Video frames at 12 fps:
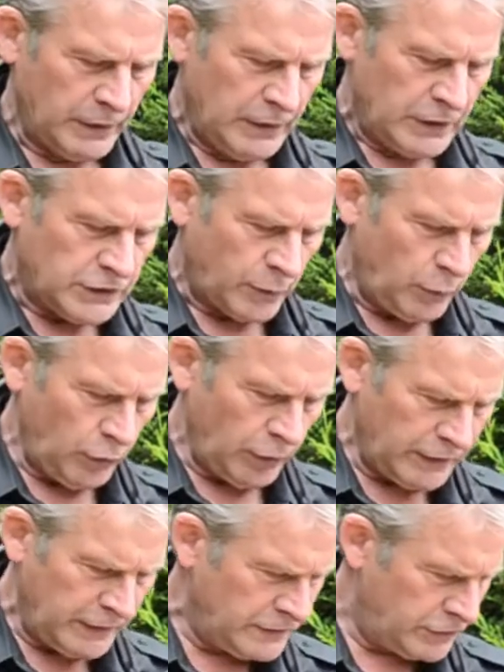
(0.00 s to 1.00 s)
So all I
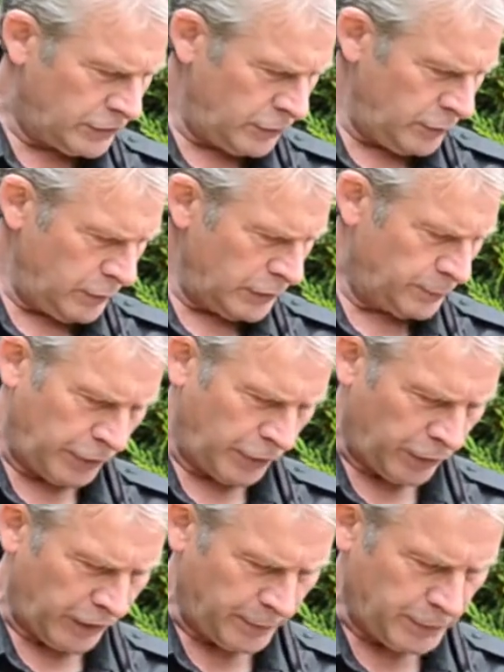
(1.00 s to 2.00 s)
need to do is put it
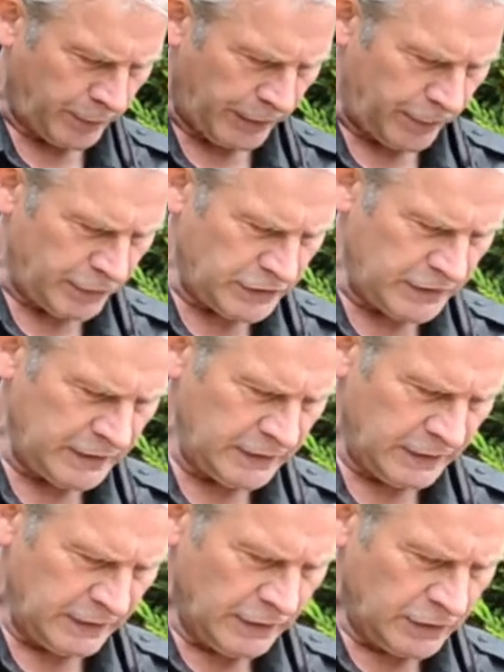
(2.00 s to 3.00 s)
on aperture priority,
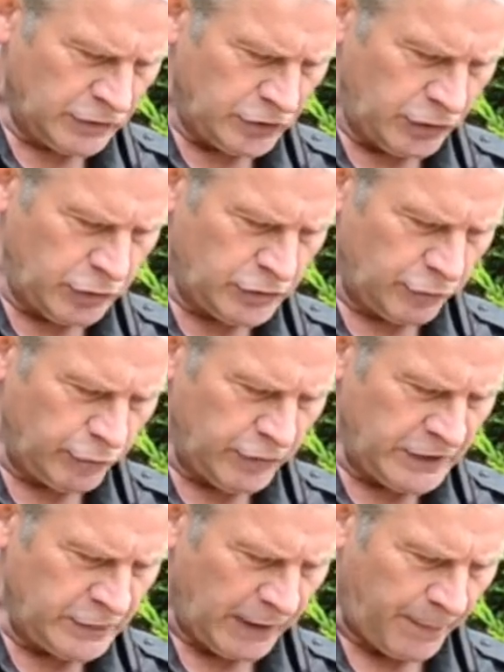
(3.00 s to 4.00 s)
choose a
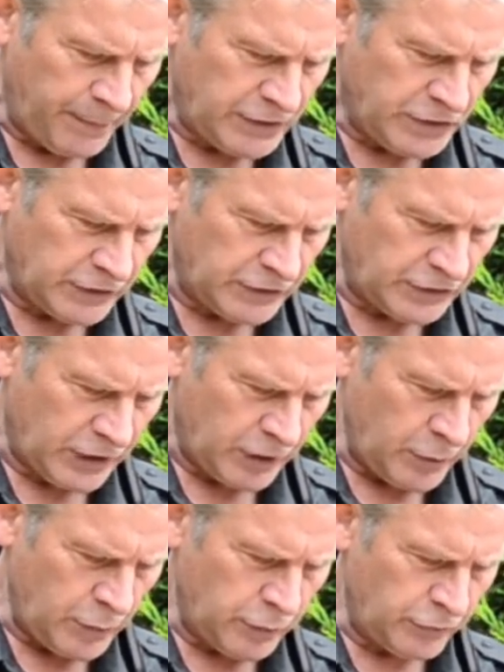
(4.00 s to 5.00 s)
reasonable aperture,
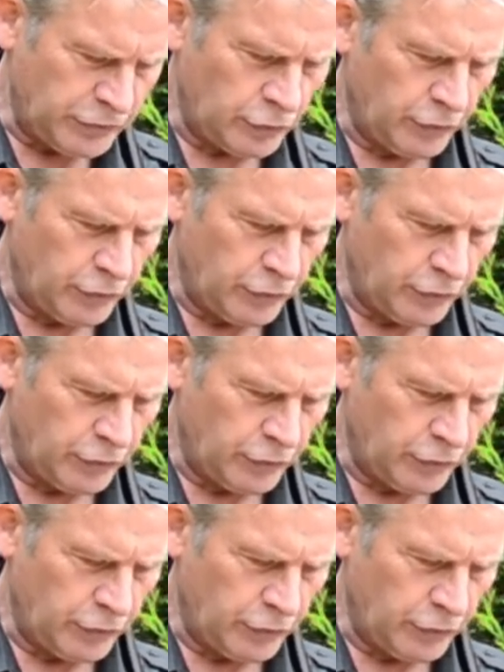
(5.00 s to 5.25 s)
so sort